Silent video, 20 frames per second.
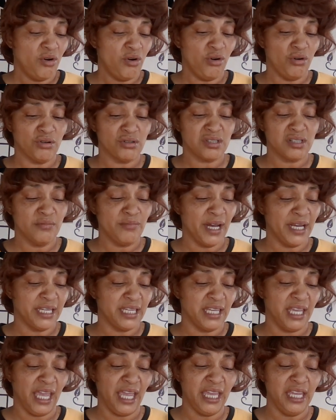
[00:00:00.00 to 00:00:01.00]
or
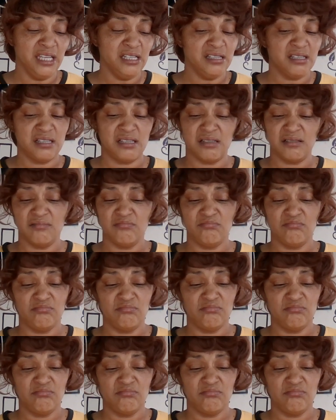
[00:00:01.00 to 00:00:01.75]
somebody hates